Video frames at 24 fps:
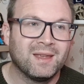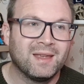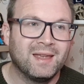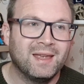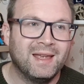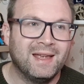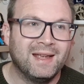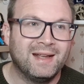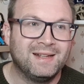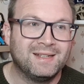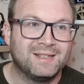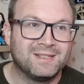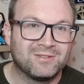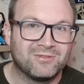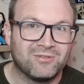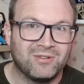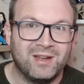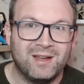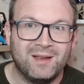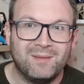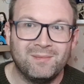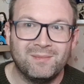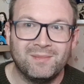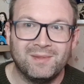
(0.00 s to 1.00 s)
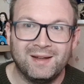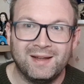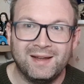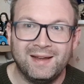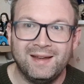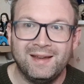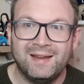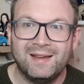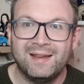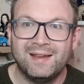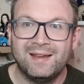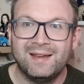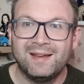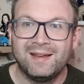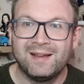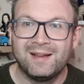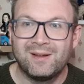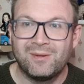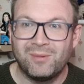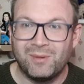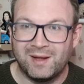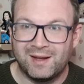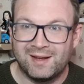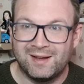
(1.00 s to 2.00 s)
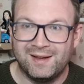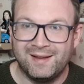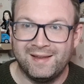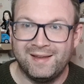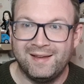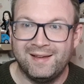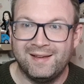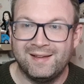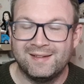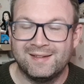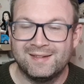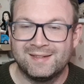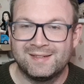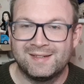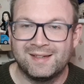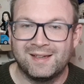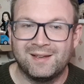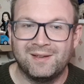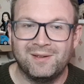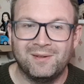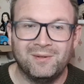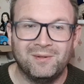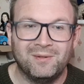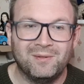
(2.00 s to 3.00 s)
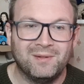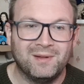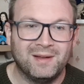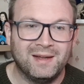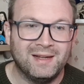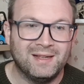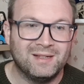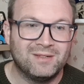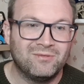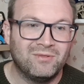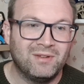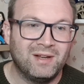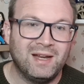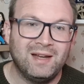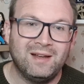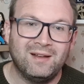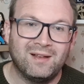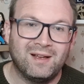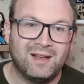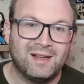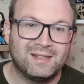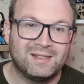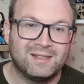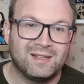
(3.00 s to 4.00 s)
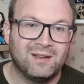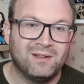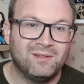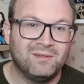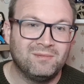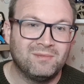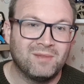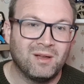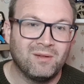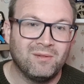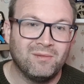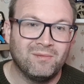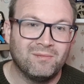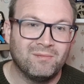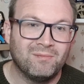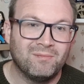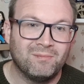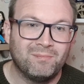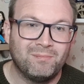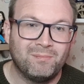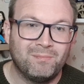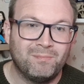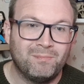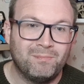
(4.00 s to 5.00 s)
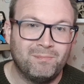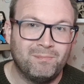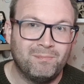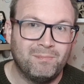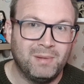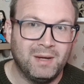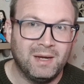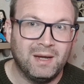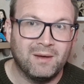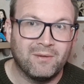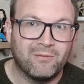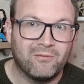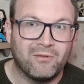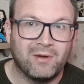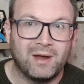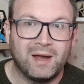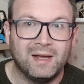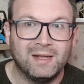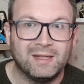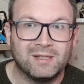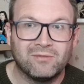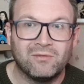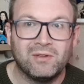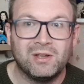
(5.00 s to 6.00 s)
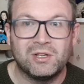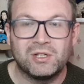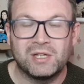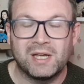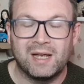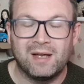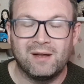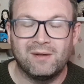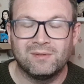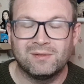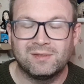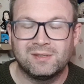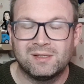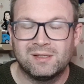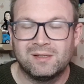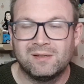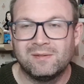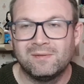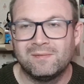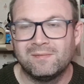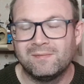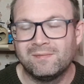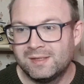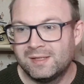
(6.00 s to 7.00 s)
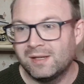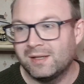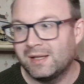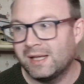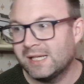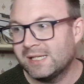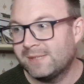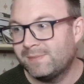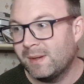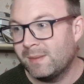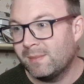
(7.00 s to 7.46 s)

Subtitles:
extremely quickly. So he's really nice, so don't be afraid to reach out. So that's been